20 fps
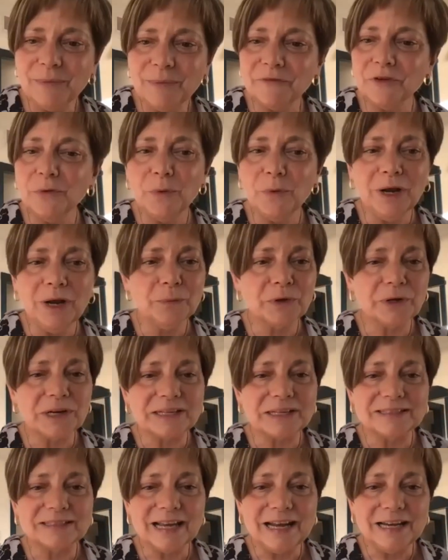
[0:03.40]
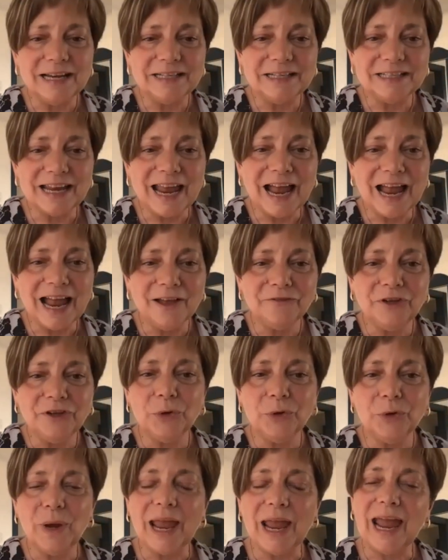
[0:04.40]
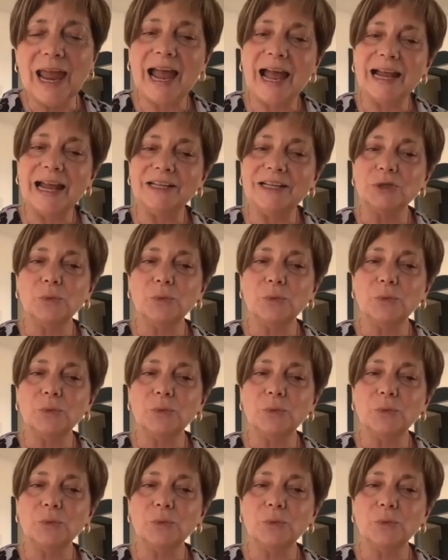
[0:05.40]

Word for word: everyone. We're excited to have you, and